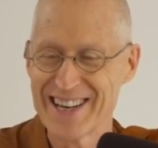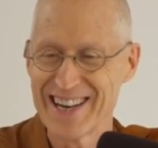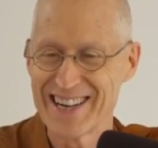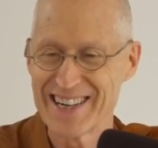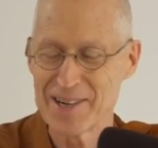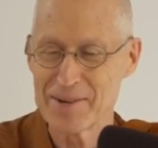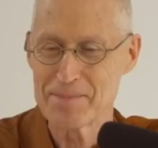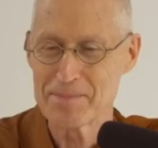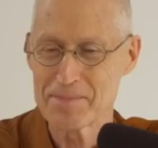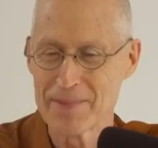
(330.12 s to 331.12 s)

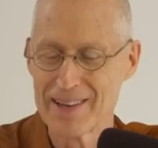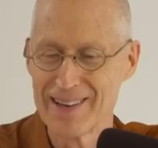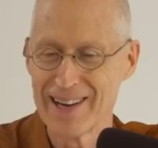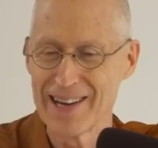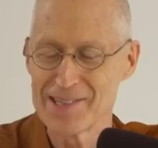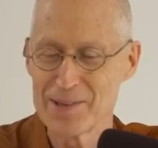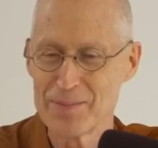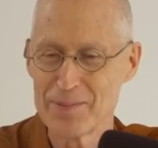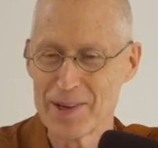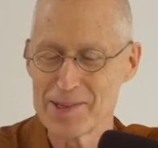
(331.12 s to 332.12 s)
Um, as
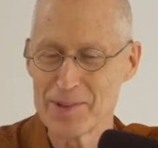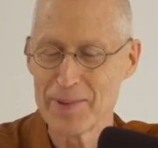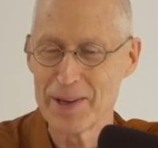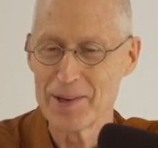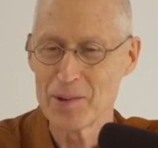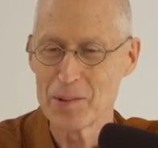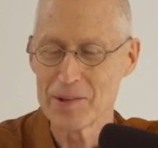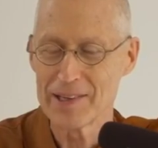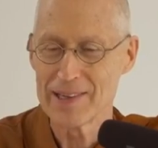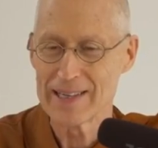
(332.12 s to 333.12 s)
you as you may know,
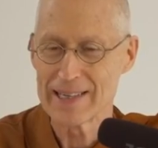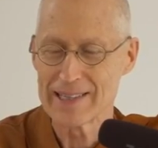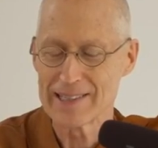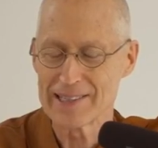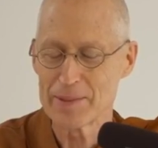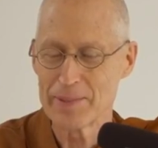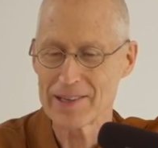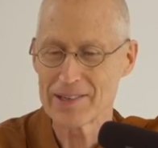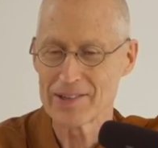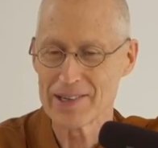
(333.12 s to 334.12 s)
the uh, the
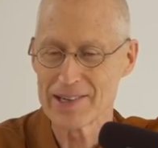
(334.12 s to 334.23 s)
Tibetan